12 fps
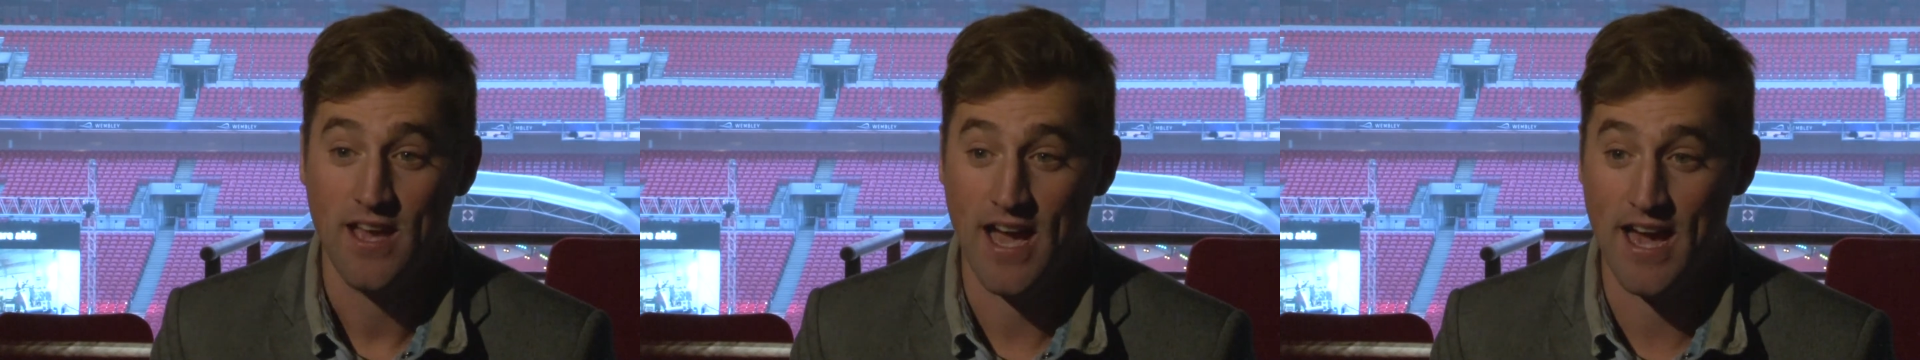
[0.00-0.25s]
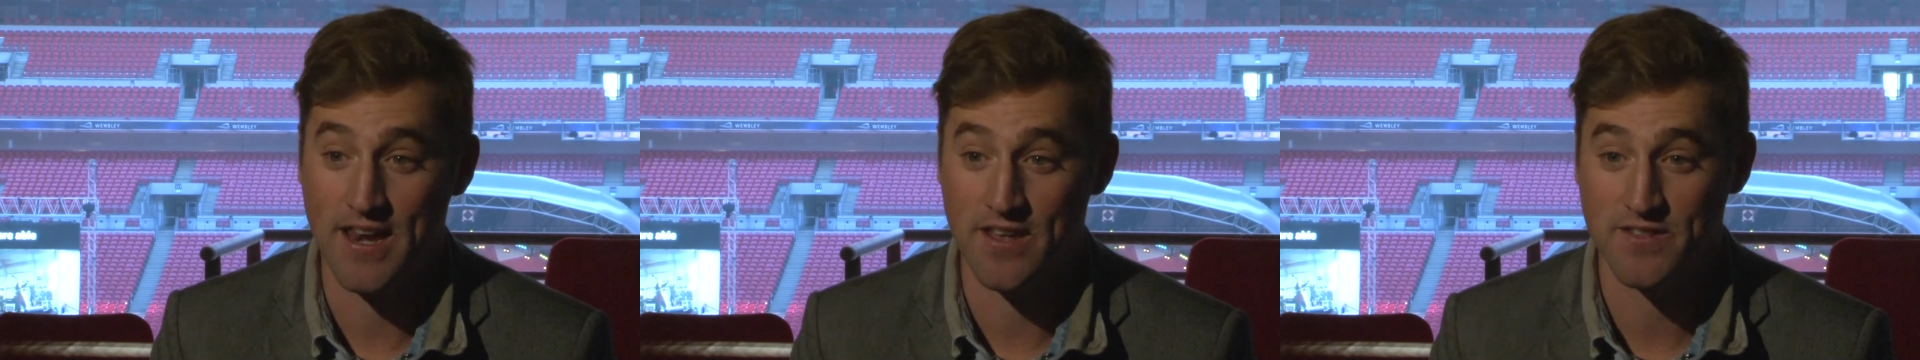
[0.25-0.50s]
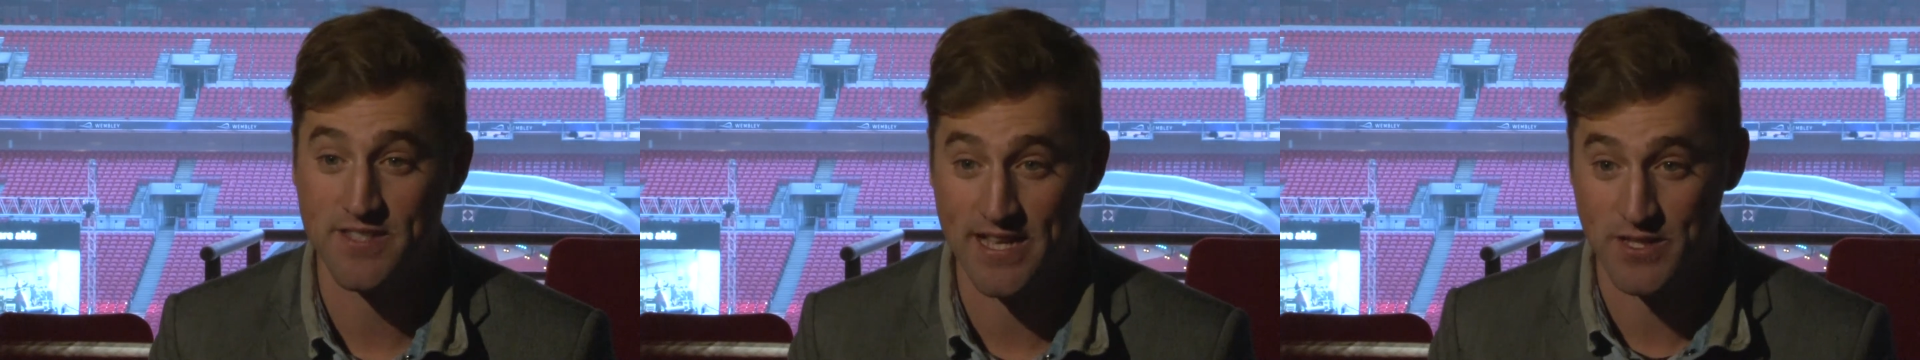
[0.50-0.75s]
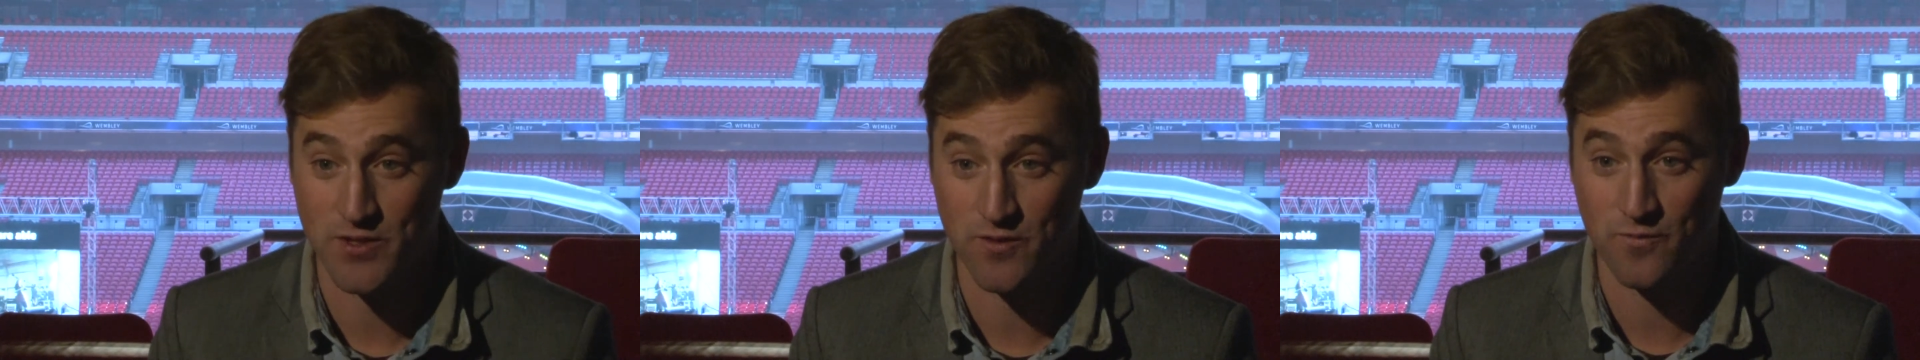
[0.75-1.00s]
and a
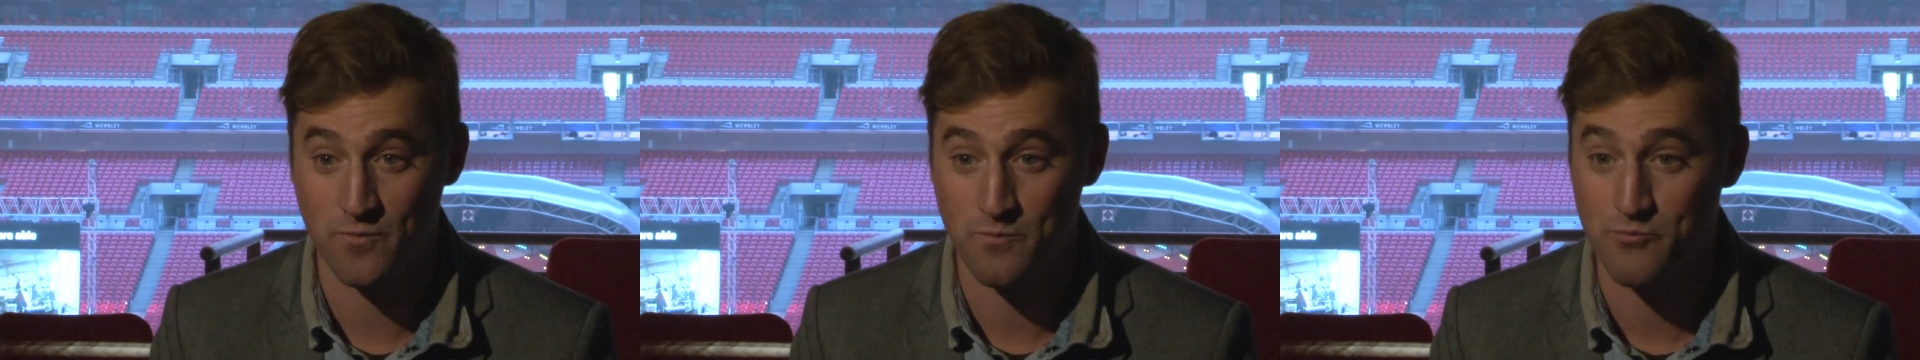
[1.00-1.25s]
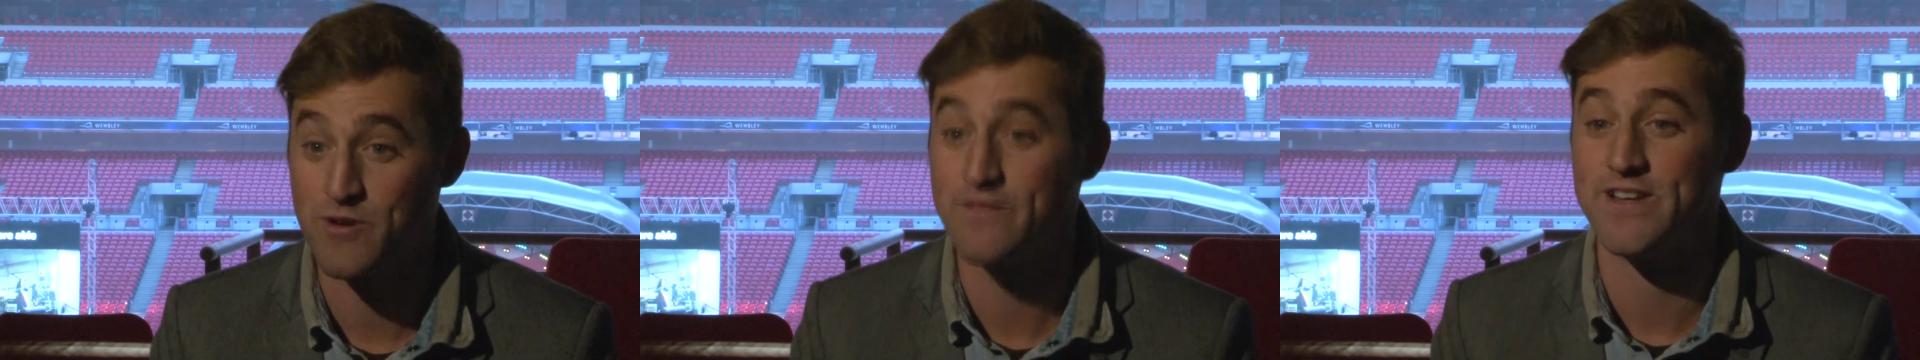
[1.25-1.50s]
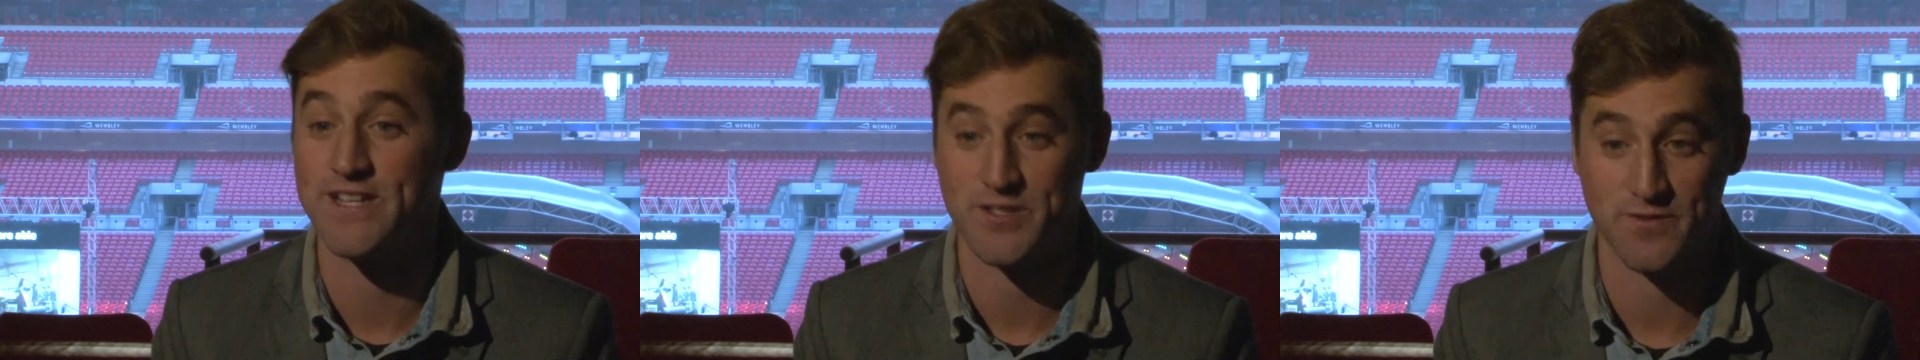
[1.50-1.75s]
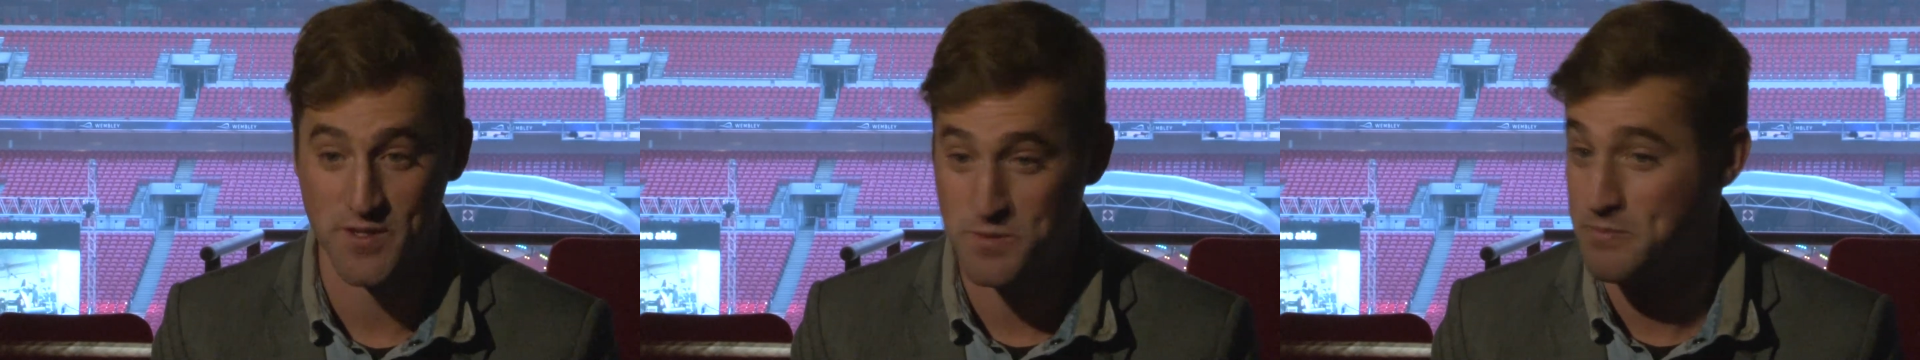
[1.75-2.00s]
sense of privilege
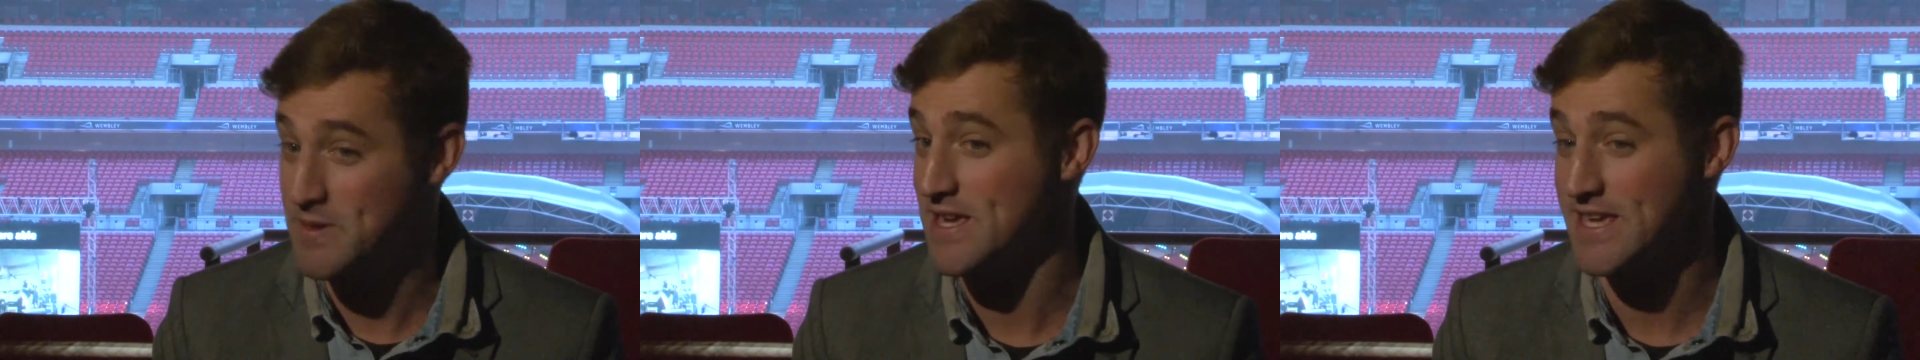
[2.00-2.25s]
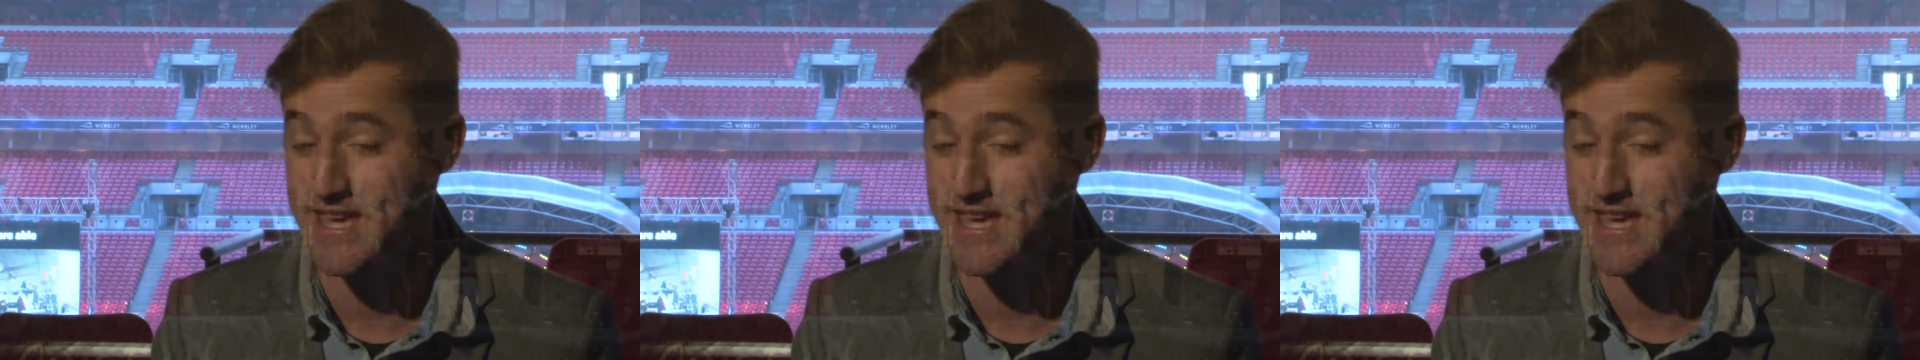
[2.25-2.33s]
of just being